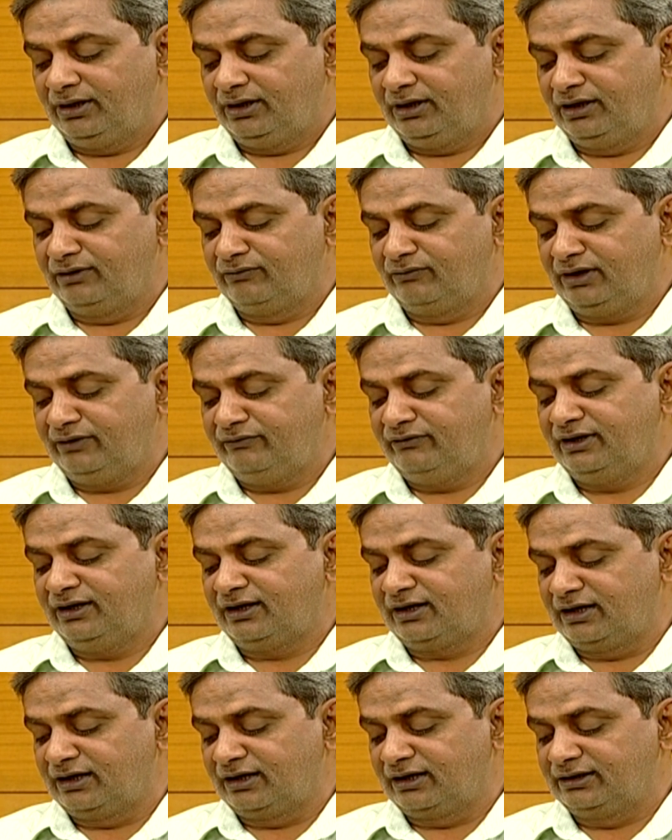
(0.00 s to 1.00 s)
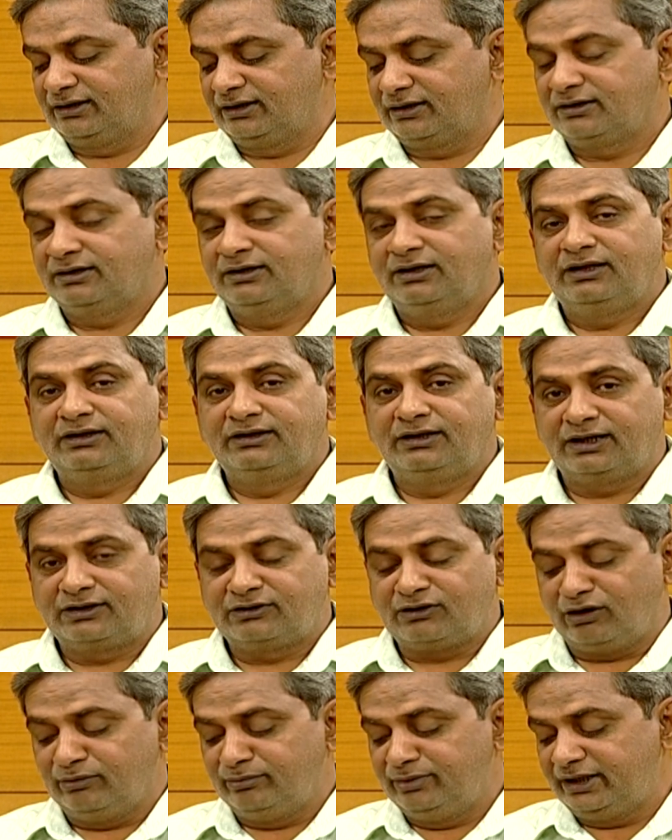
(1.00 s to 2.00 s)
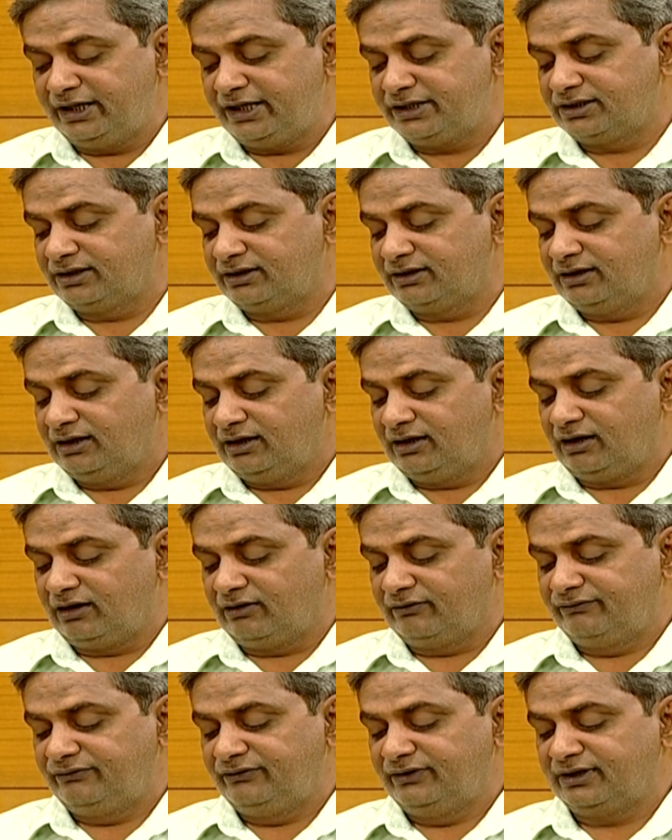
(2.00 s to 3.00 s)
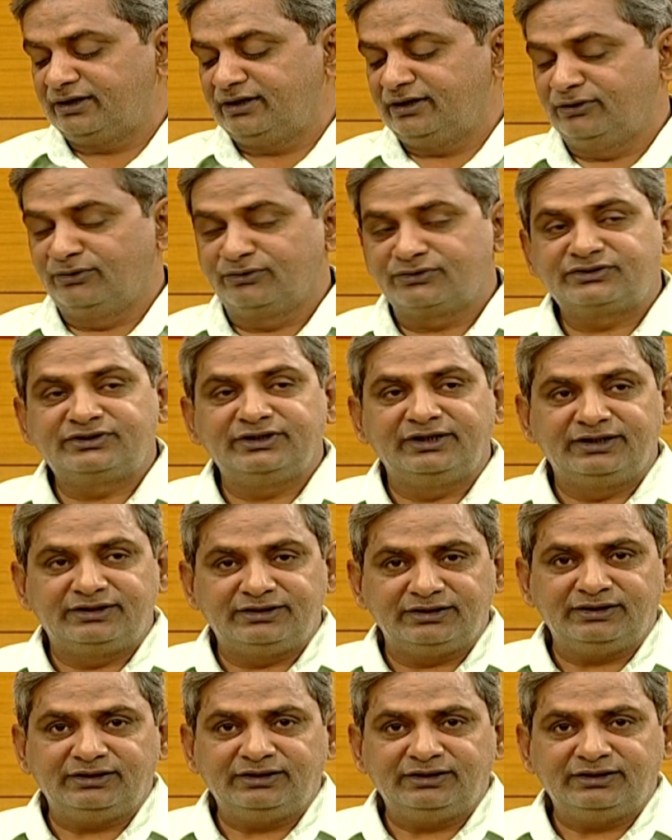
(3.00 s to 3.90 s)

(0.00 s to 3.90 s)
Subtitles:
In one way or another, that combination of fear and hostility